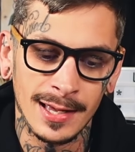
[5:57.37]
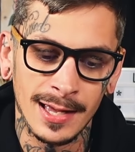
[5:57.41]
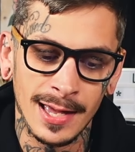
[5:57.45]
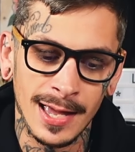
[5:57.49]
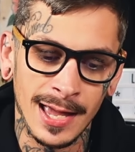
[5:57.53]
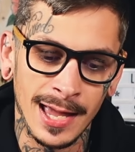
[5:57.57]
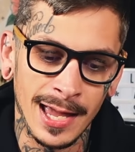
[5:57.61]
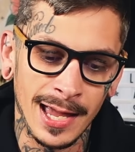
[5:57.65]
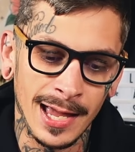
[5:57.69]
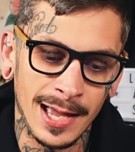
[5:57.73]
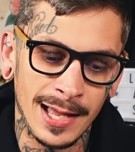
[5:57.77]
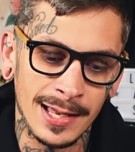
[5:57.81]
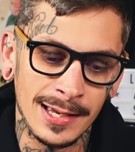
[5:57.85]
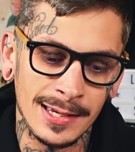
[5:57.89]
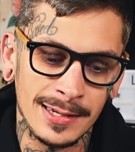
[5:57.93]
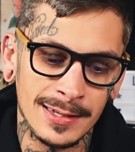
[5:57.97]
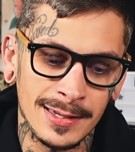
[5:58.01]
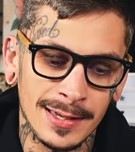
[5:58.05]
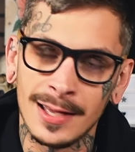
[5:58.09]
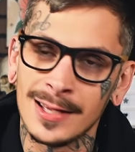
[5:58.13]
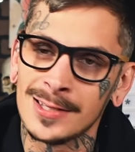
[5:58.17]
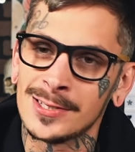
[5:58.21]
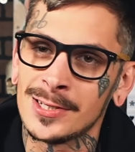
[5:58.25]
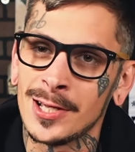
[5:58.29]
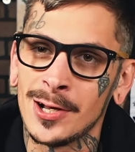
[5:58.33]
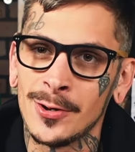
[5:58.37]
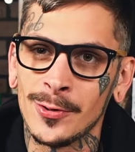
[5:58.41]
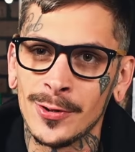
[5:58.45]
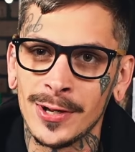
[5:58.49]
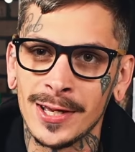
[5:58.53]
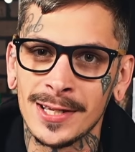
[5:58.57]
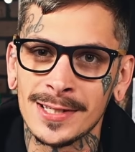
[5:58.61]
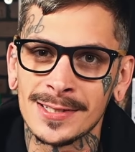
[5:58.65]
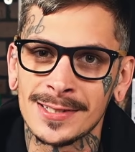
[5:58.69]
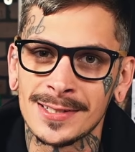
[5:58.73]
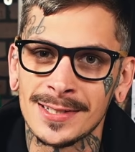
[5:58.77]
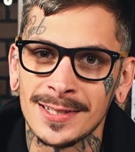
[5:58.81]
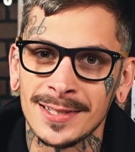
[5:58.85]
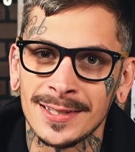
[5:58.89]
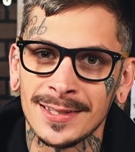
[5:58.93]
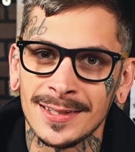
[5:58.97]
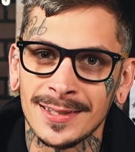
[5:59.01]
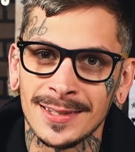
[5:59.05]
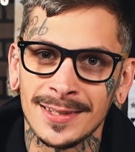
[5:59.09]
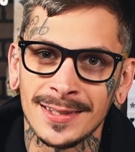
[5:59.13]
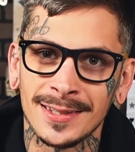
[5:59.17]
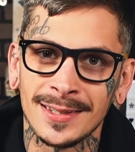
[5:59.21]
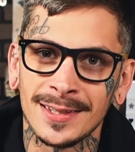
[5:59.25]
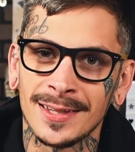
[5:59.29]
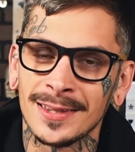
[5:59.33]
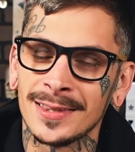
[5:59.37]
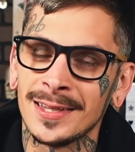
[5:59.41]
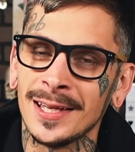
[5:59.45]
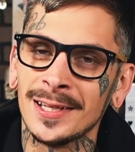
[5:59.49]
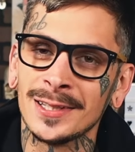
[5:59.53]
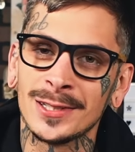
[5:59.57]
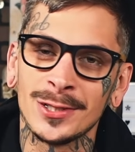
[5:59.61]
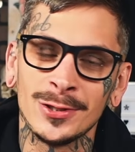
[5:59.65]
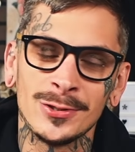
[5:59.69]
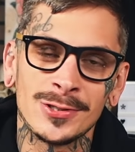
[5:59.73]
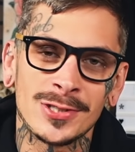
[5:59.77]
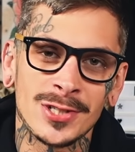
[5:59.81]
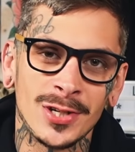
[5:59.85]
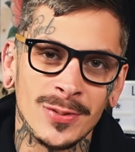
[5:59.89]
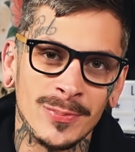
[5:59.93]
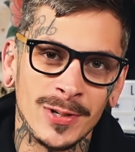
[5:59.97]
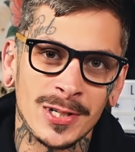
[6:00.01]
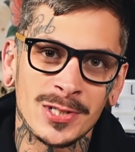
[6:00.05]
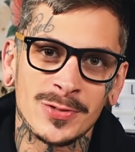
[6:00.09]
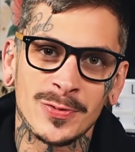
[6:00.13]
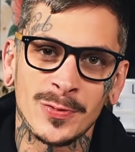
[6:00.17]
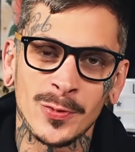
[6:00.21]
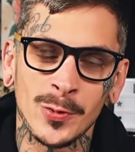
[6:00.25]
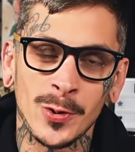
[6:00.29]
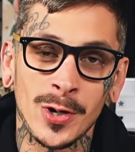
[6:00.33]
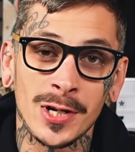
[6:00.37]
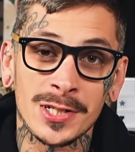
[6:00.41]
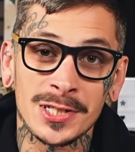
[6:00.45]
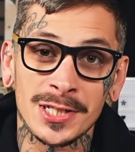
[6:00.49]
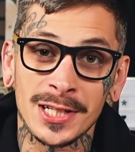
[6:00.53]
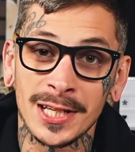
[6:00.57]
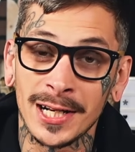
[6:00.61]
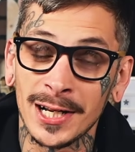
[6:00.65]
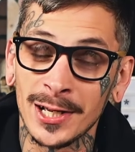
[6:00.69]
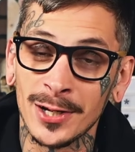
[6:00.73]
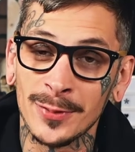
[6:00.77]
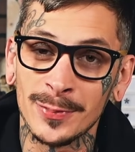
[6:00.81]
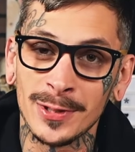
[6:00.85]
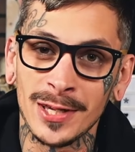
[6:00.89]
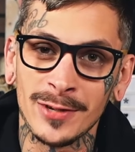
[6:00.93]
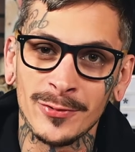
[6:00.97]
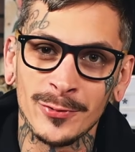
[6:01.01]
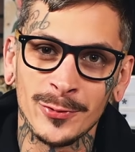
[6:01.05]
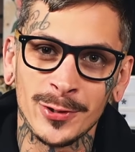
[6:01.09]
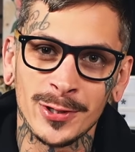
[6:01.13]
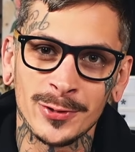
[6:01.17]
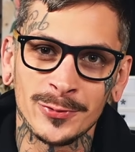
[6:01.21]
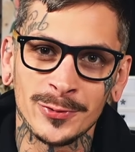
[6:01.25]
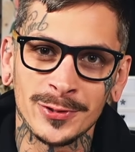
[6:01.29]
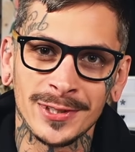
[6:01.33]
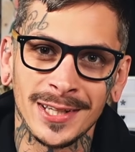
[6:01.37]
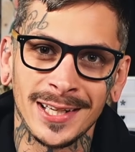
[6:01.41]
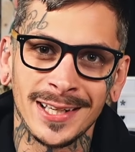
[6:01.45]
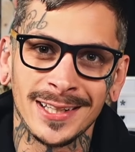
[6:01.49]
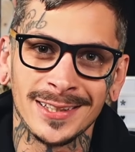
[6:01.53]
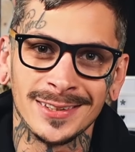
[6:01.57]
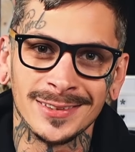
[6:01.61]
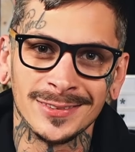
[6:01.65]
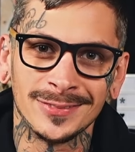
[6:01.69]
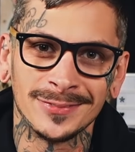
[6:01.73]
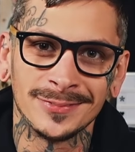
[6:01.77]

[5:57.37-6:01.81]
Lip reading: And as always, thank you so much for watching, and I hope you have a wonderful day.